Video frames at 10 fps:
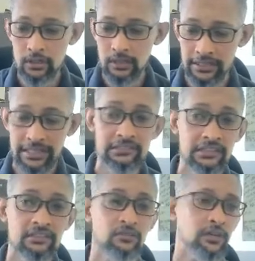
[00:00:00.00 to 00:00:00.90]

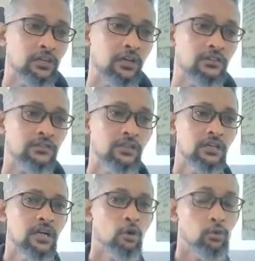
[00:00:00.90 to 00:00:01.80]
lessons because
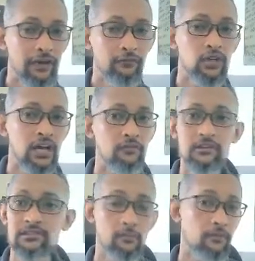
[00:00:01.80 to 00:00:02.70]
we have to cover
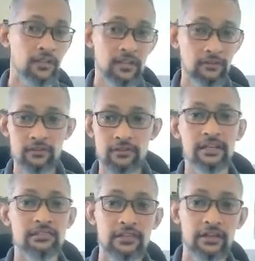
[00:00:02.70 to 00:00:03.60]
some of the different
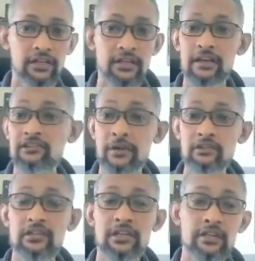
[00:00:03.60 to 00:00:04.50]
things there, okay?
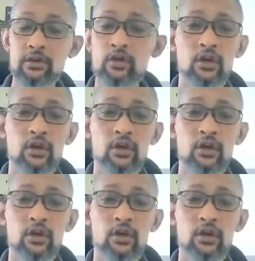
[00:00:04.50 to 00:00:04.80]
Especially, okay, we don't